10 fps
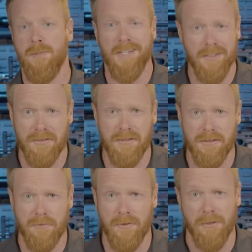to make good
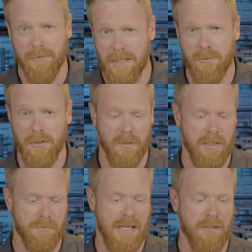decisions for you. That's really what it
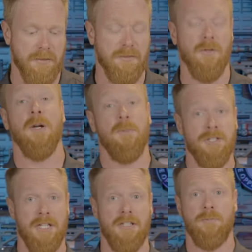comes down to. So we
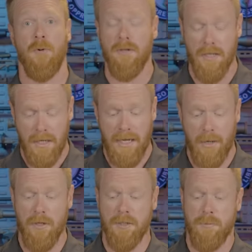appreciate the support
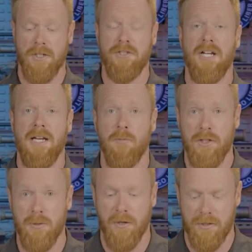and we appreciate
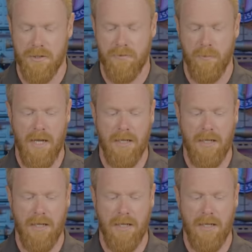when you purchase from